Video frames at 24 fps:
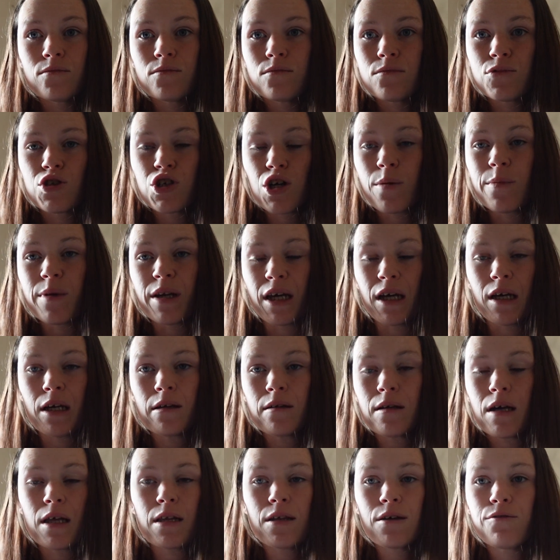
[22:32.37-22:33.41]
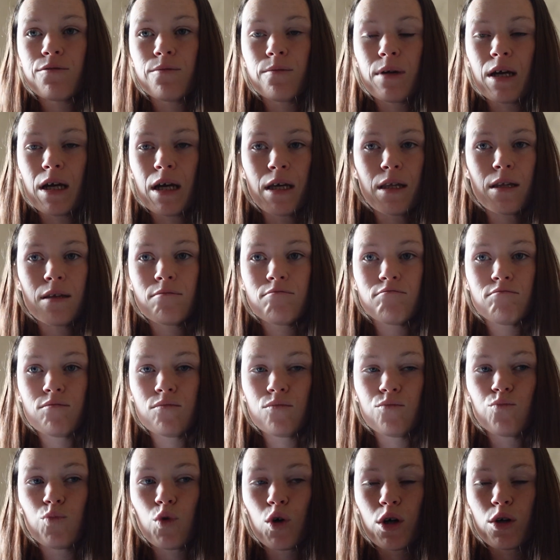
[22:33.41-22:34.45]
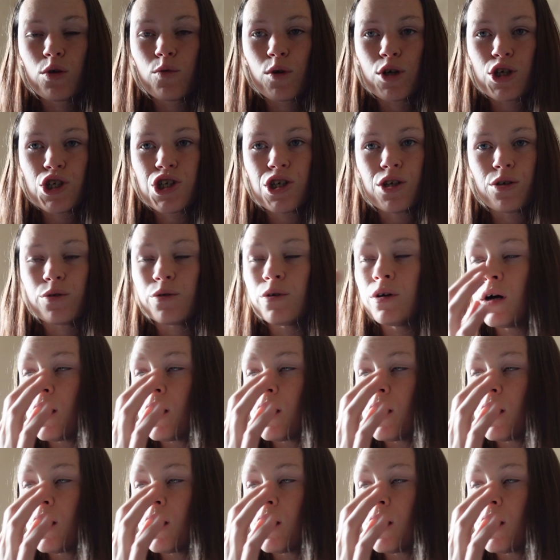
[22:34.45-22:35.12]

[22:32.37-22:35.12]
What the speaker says: Germany in World War II.